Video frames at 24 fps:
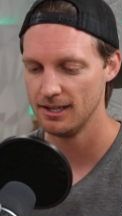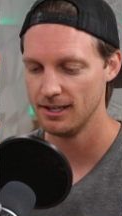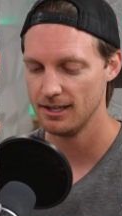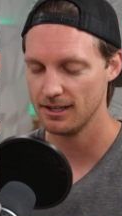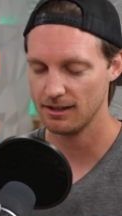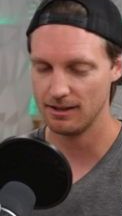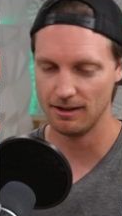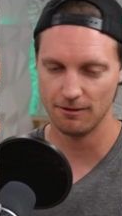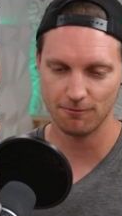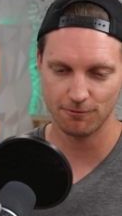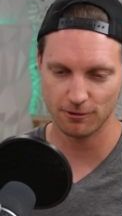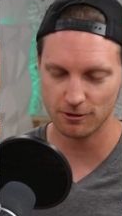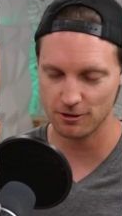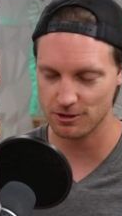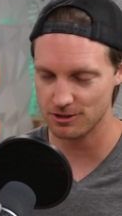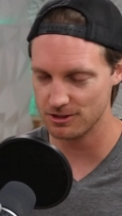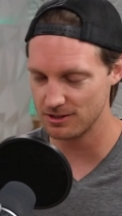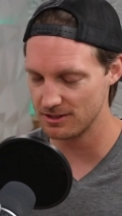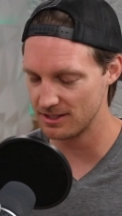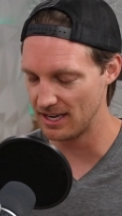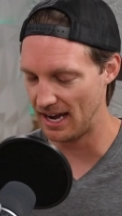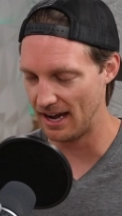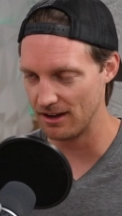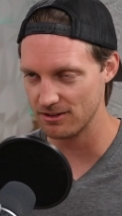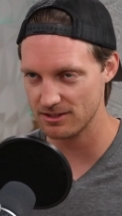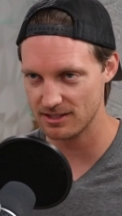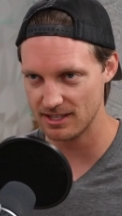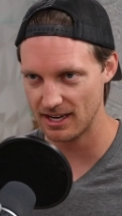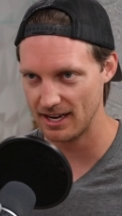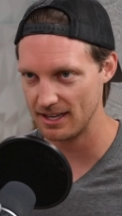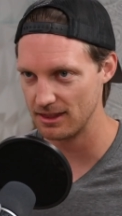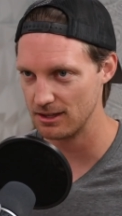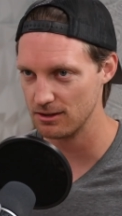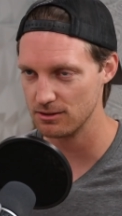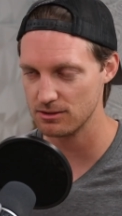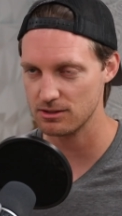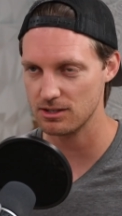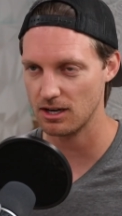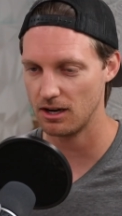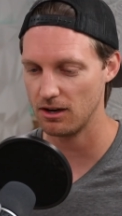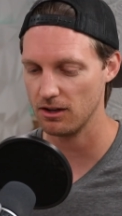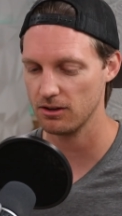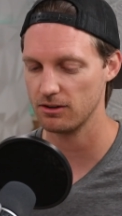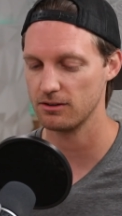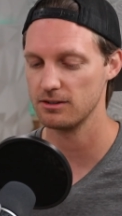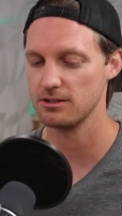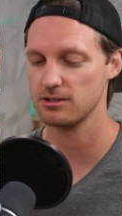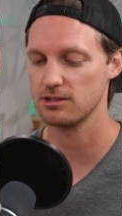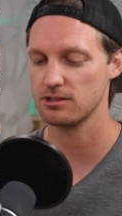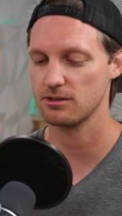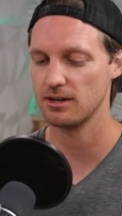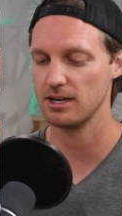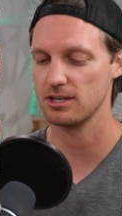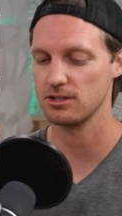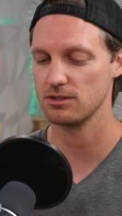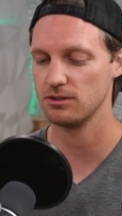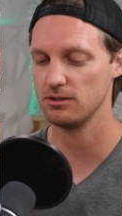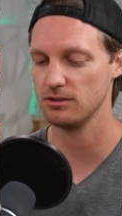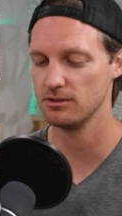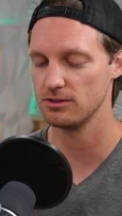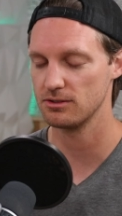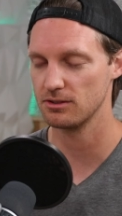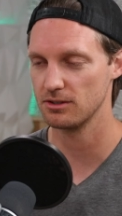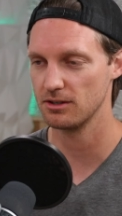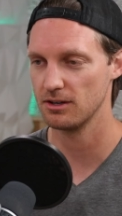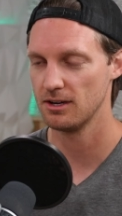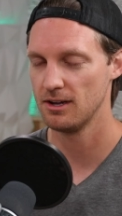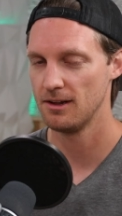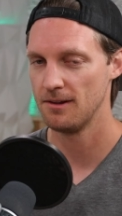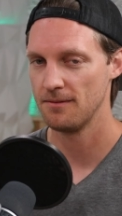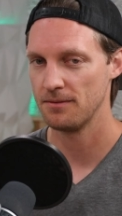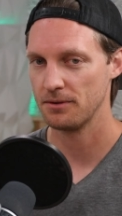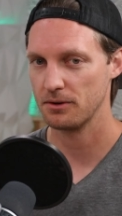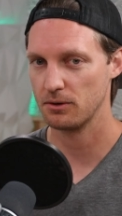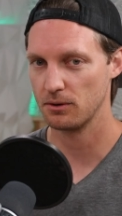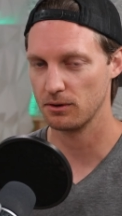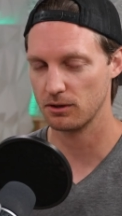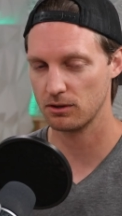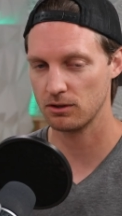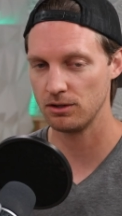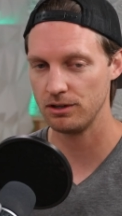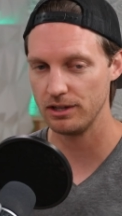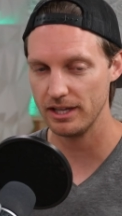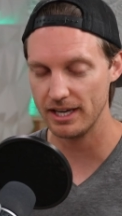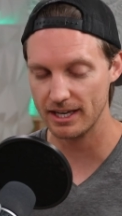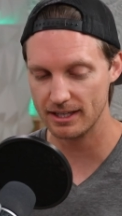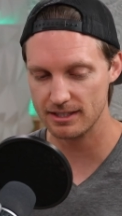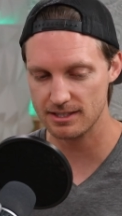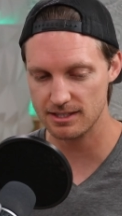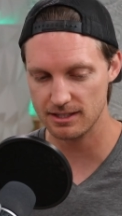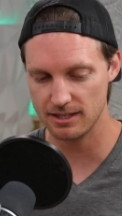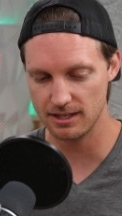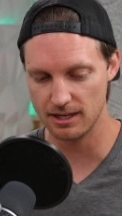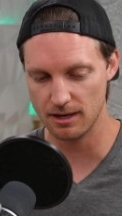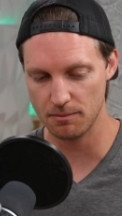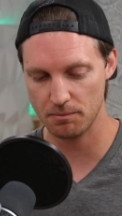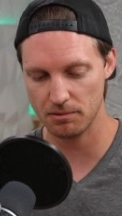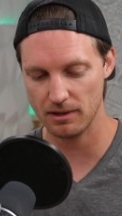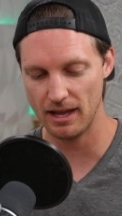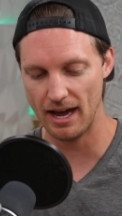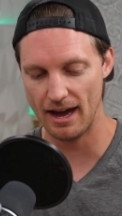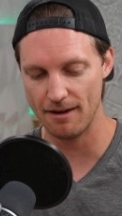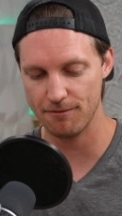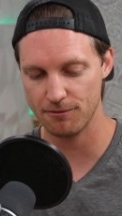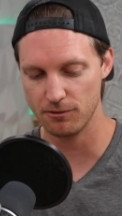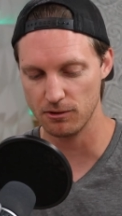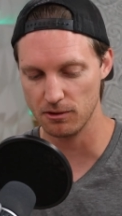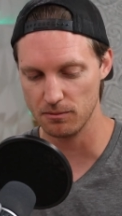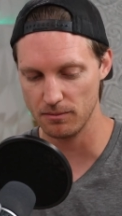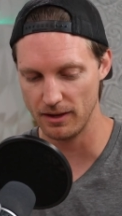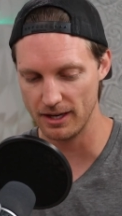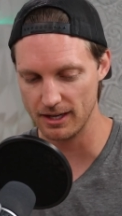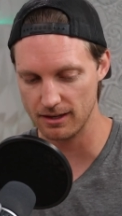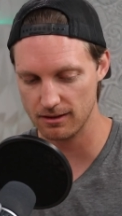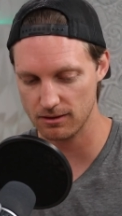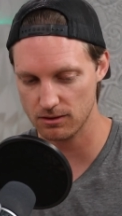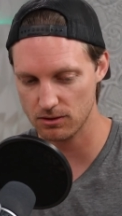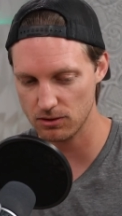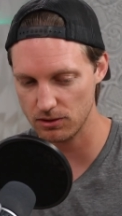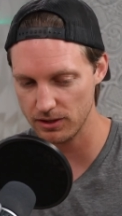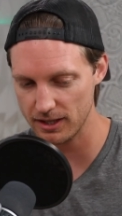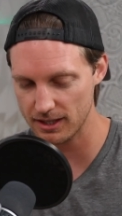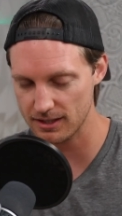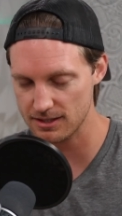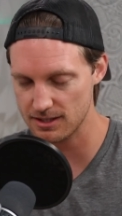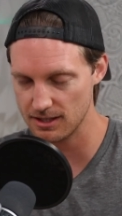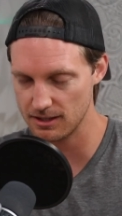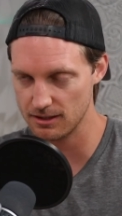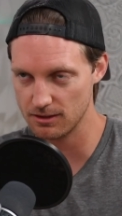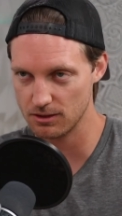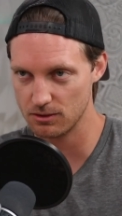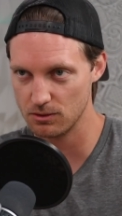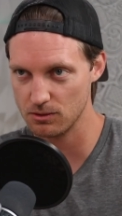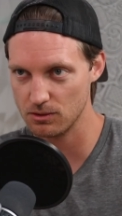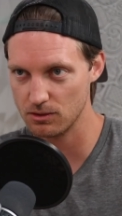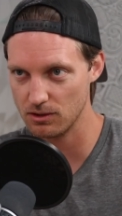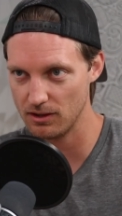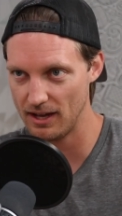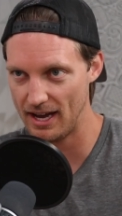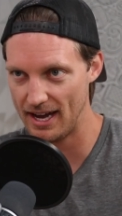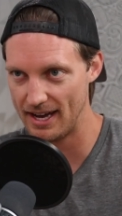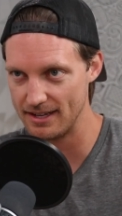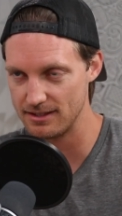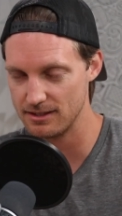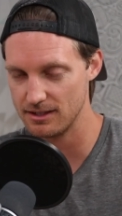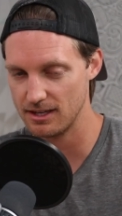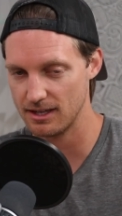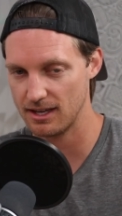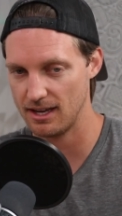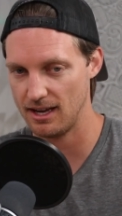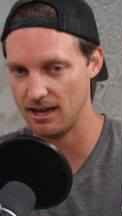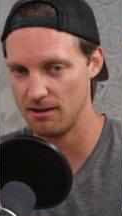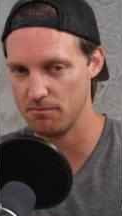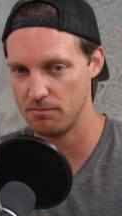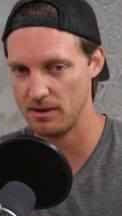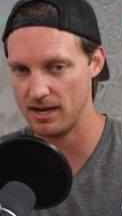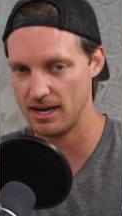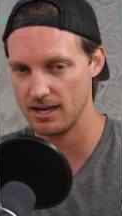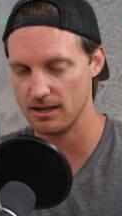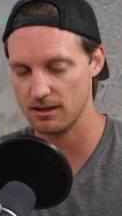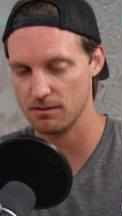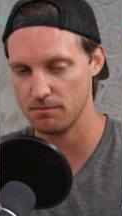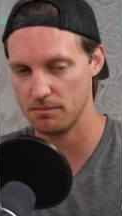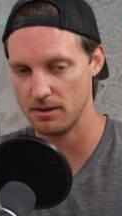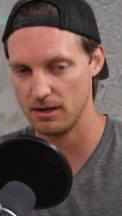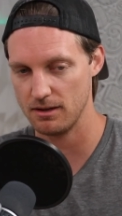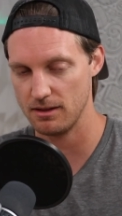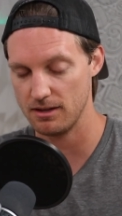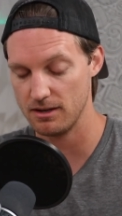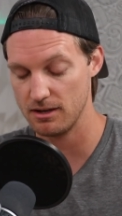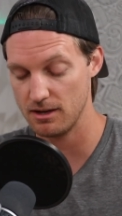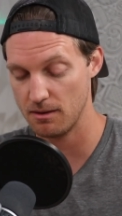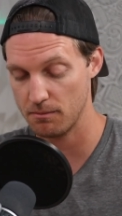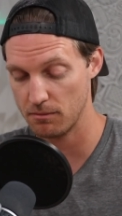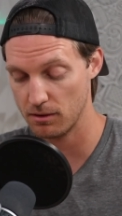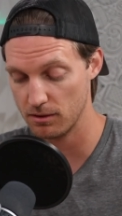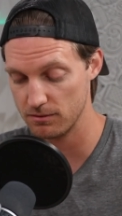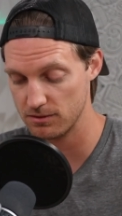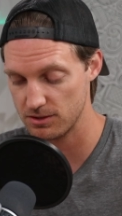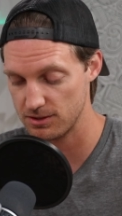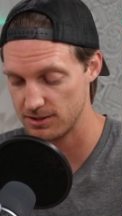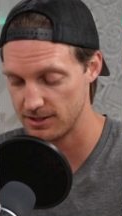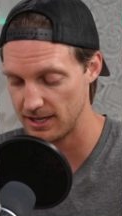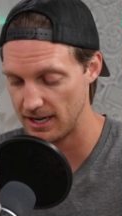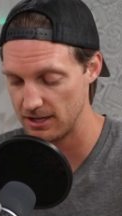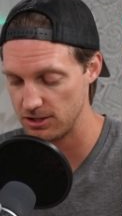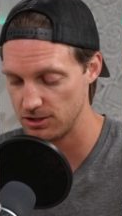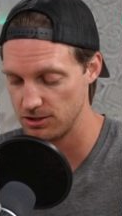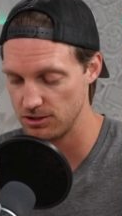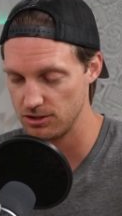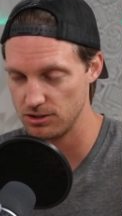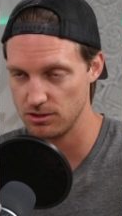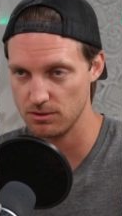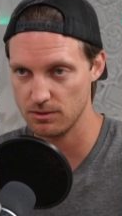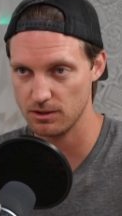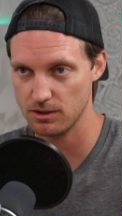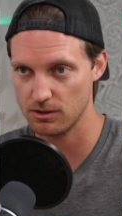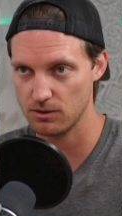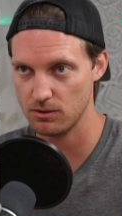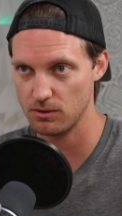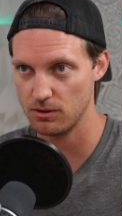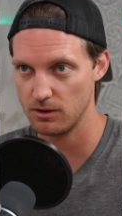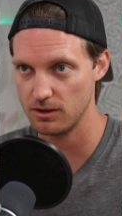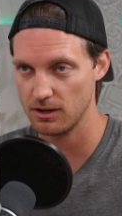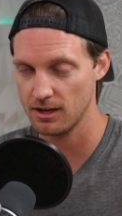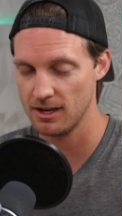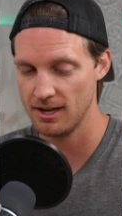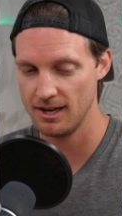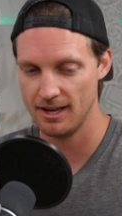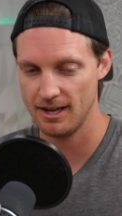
Conversions outside those tolerance thresholds, or clicks in a platform, like clicks in Google Ads on a campaign compared to the number of sessions you record.